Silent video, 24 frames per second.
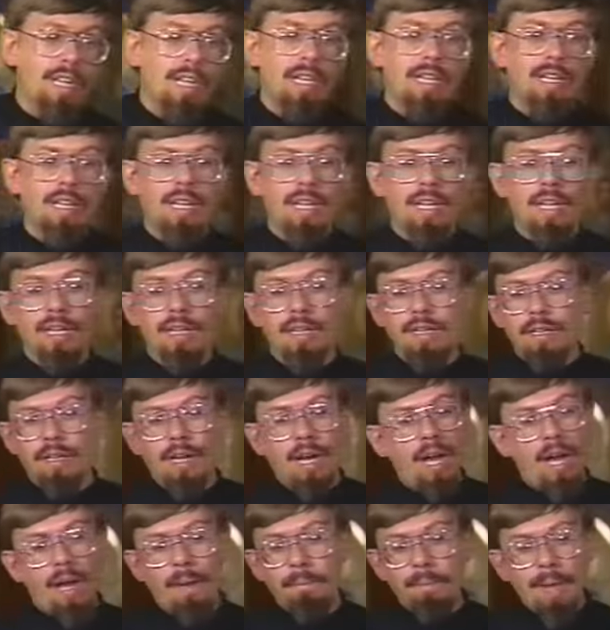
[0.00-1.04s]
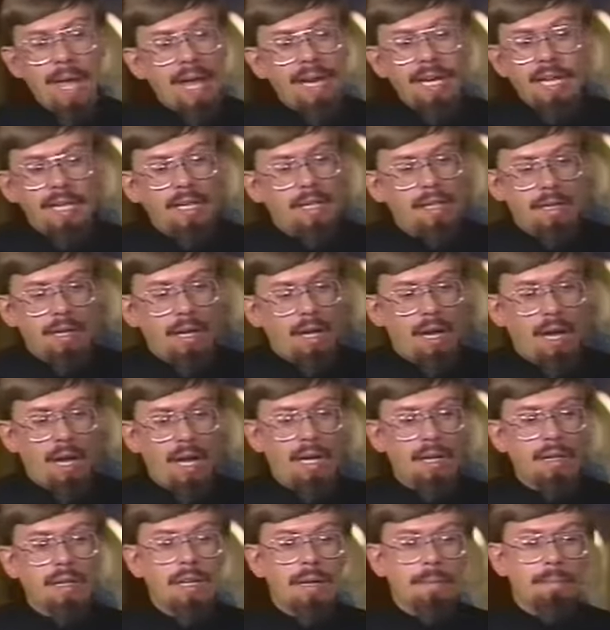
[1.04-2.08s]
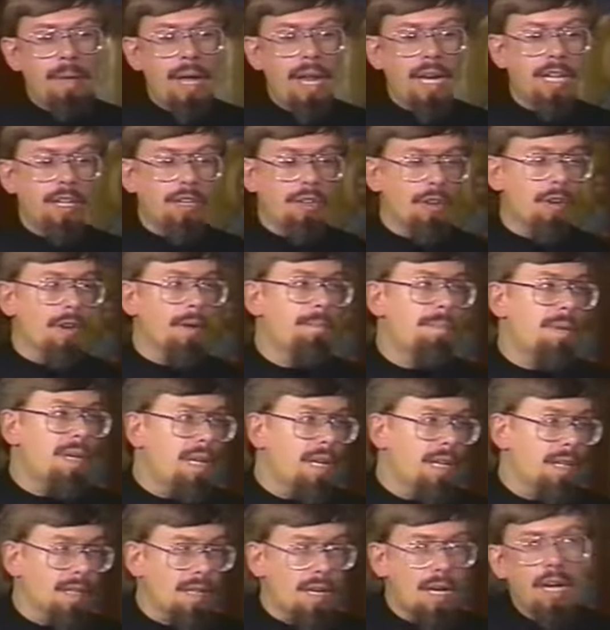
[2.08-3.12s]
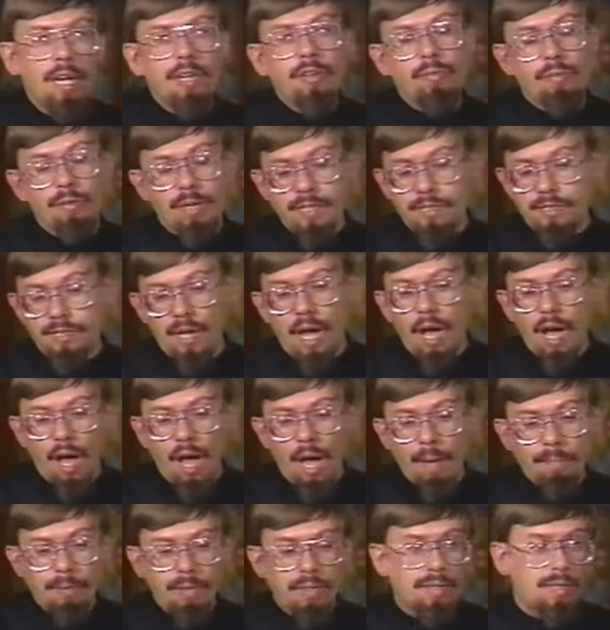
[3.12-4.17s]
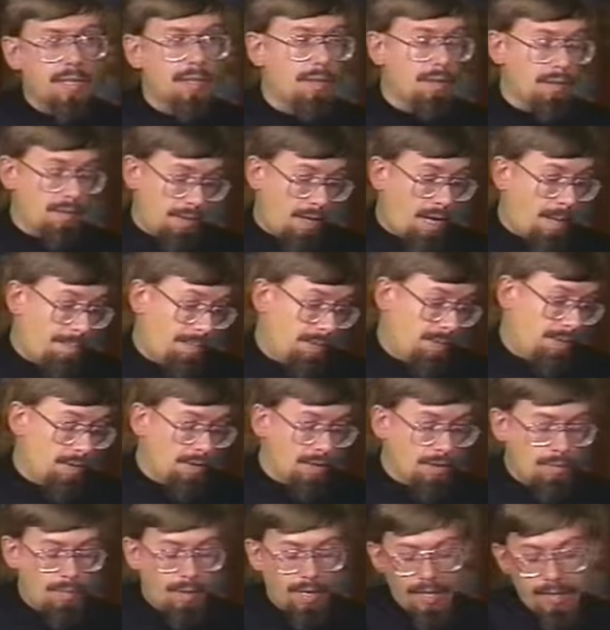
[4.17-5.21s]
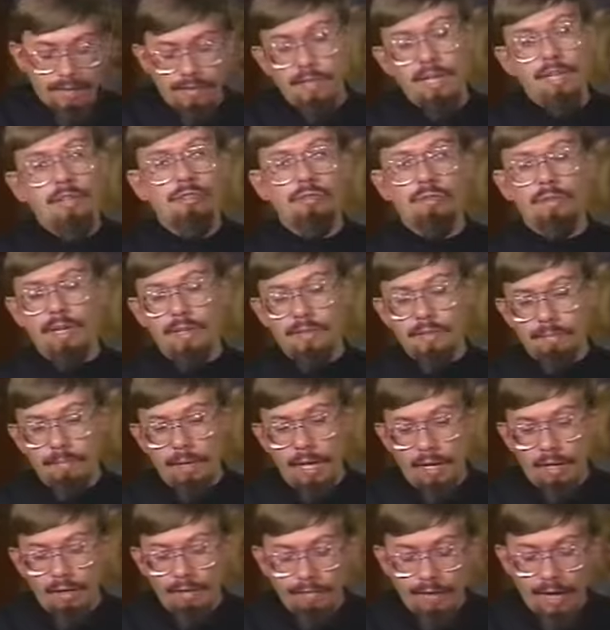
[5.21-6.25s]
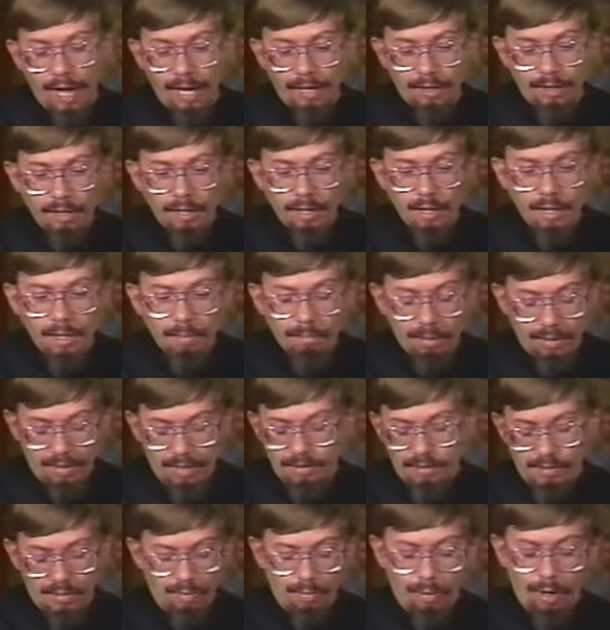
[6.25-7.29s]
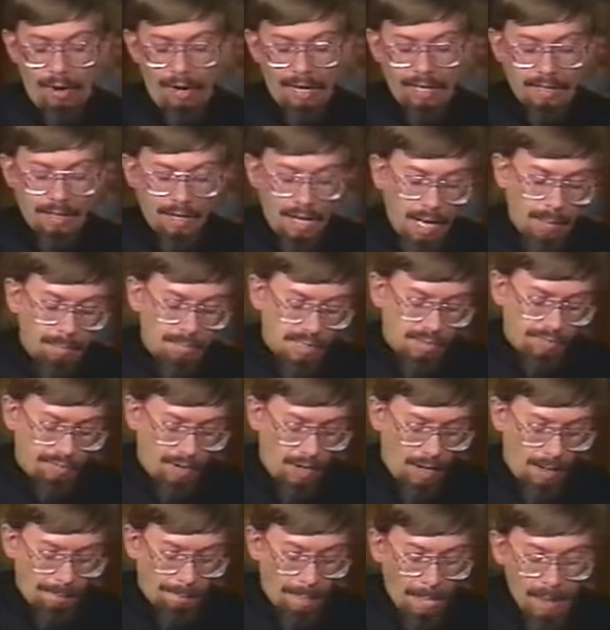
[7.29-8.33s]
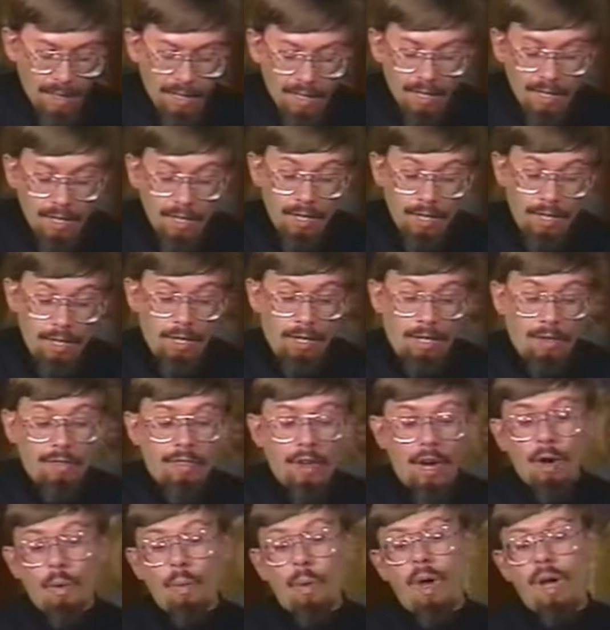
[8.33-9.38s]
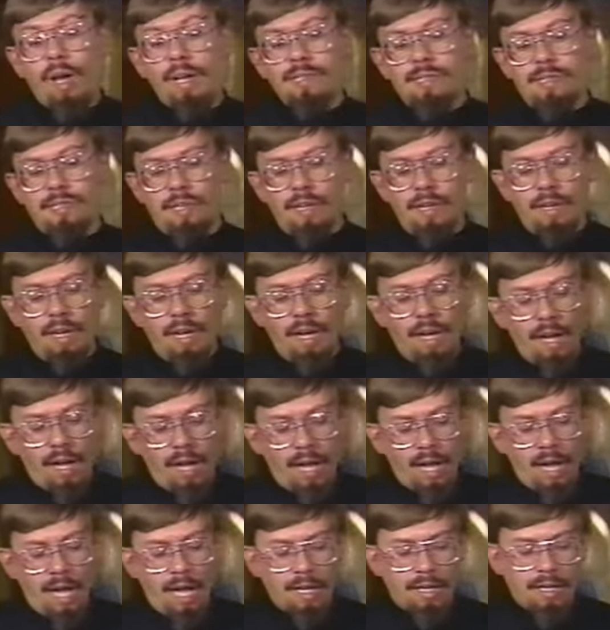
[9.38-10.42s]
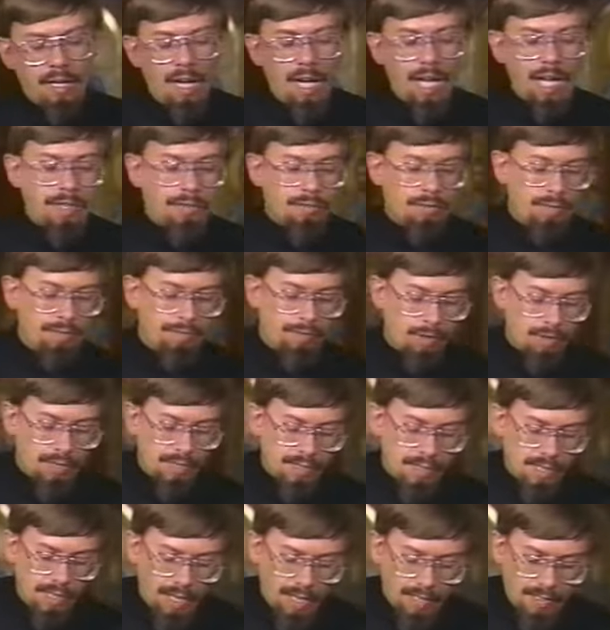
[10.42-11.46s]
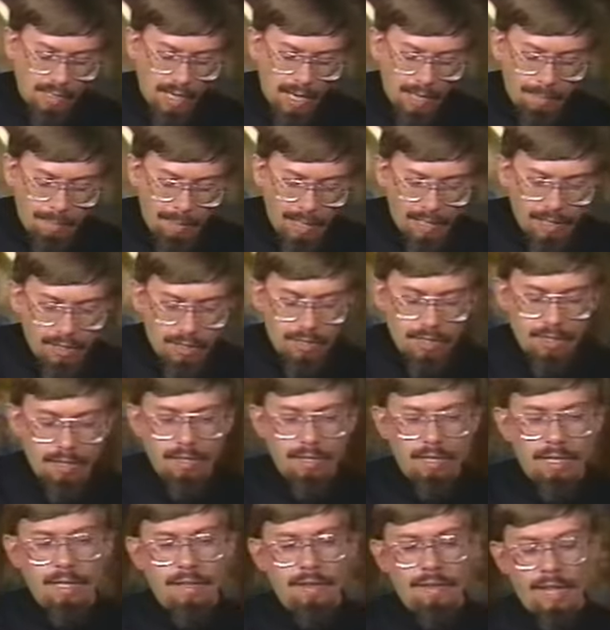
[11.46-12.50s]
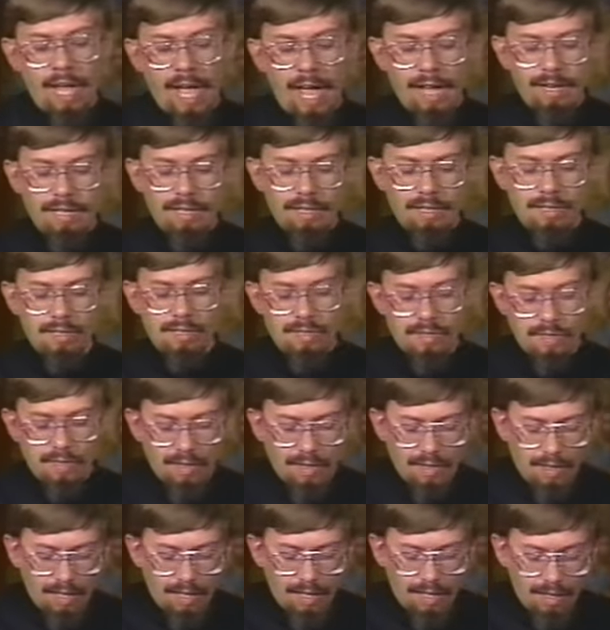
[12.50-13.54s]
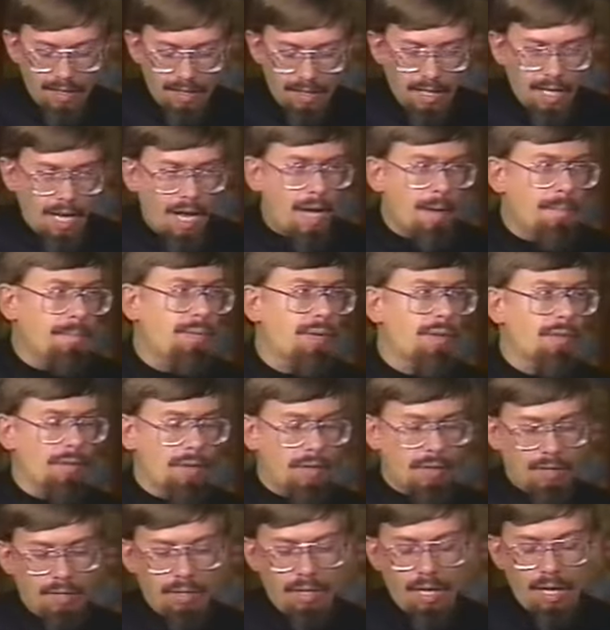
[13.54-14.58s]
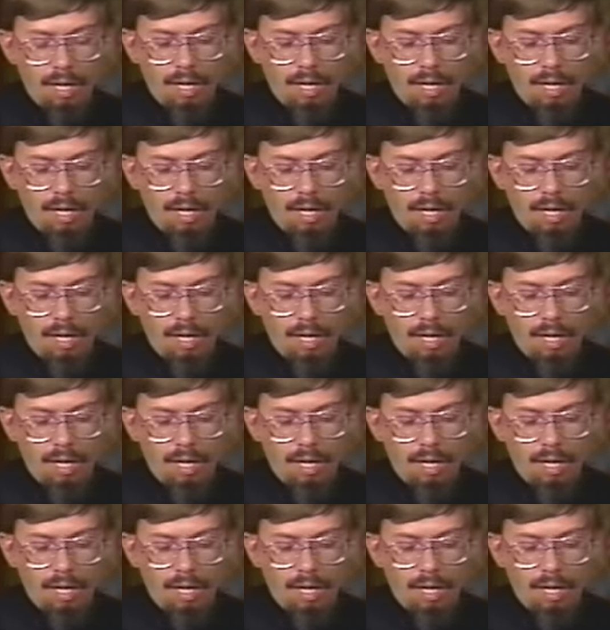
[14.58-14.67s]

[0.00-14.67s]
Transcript: in many European countries up until the 20th century, as a matter of fact. But this is where it comes from. There was a controversy, as I mentioned, and that is the emperor,